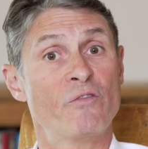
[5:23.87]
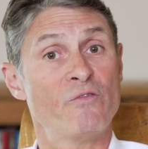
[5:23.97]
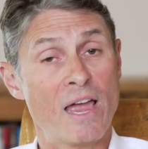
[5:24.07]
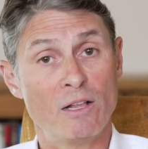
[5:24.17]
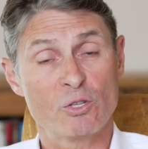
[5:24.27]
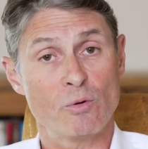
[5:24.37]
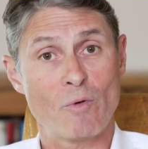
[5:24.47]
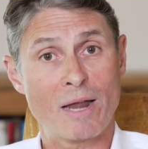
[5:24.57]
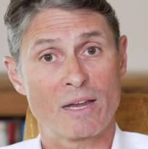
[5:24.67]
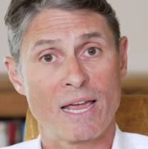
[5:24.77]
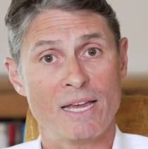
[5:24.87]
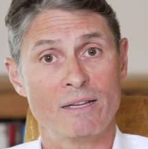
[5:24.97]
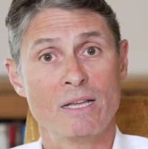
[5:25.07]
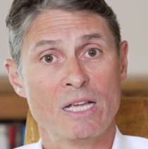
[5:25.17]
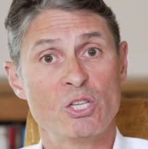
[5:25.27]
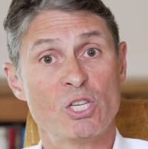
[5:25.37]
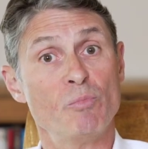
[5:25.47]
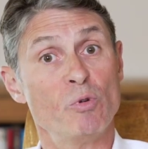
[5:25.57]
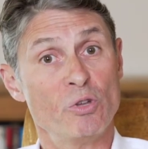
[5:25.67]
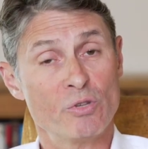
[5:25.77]
fail to eradicate
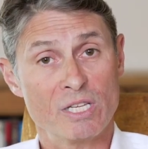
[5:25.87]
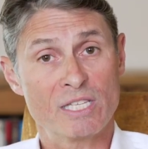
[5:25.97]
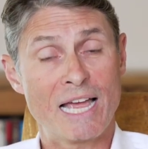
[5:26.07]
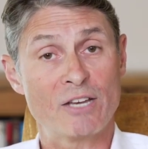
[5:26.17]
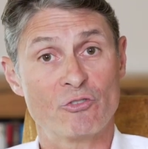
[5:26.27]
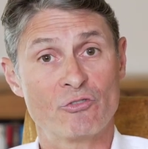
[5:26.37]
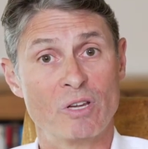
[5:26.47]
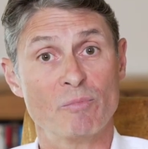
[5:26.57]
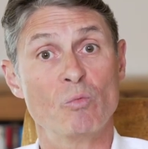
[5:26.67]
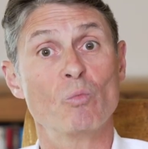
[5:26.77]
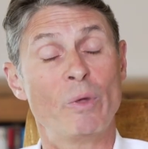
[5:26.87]
SIBO using standard treatment,